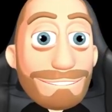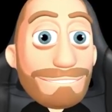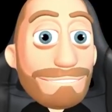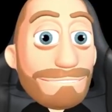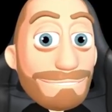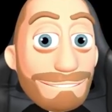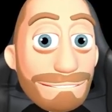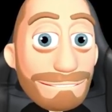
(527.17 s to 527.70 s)

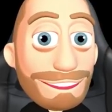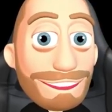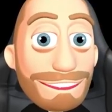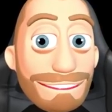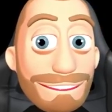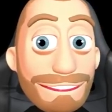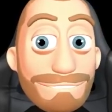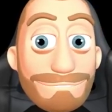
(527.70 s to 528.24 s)
people
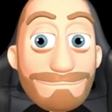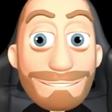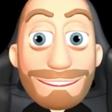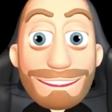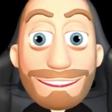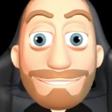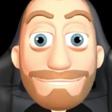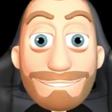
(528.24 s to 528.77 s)
from being
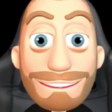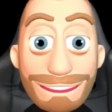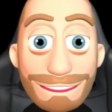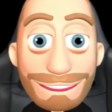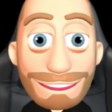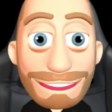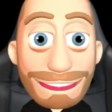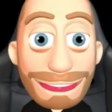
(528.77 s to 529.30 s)

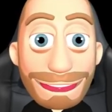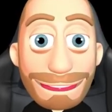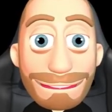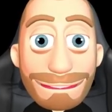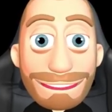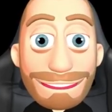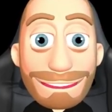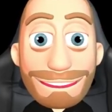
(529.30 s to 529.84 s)
frightened as
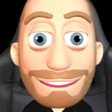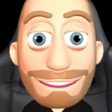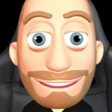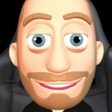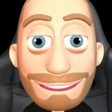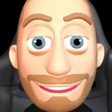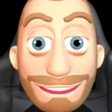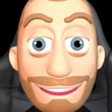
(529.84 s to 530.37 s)
they see